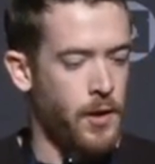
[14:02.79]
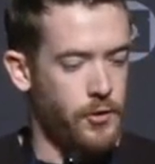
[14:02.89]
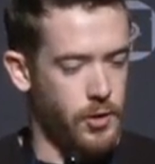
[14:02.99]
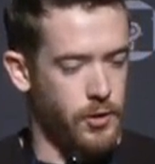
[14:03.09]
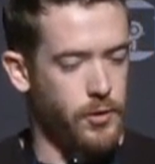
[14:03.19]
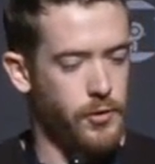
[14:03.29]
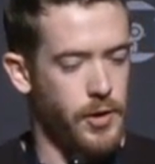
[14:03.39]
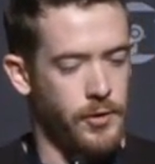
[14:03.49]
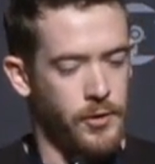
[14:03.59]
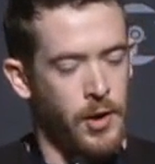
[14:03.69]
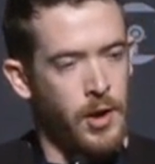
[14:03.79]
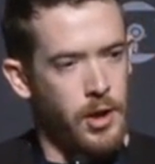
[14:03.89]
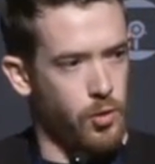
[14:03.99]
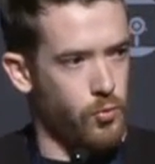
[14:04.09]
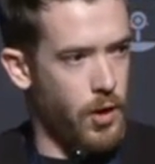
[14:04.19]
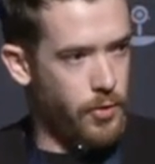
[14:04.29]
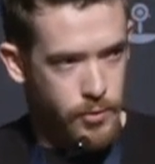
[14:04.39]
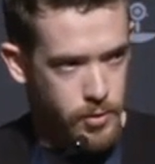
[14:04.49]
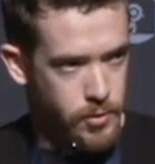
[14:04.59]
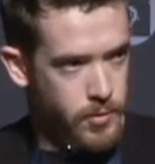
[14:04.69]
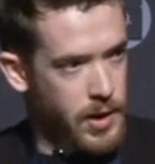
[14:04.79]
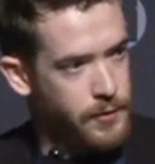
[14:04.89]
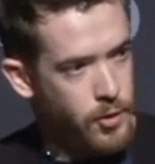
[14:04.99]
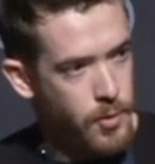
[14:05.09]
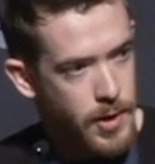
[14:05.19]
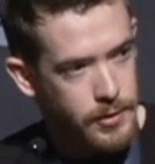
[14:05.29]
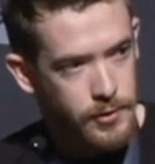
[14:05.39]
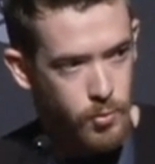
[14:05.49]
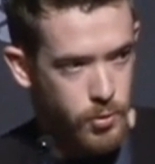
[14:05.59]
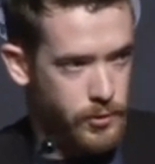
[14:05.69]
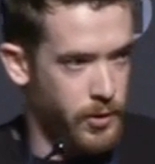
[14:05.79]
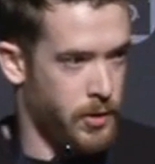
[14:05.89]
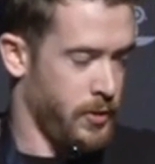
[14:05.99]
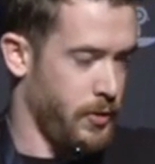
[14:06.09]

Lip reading: So you can use this, it'll run through after you know boxes it works on.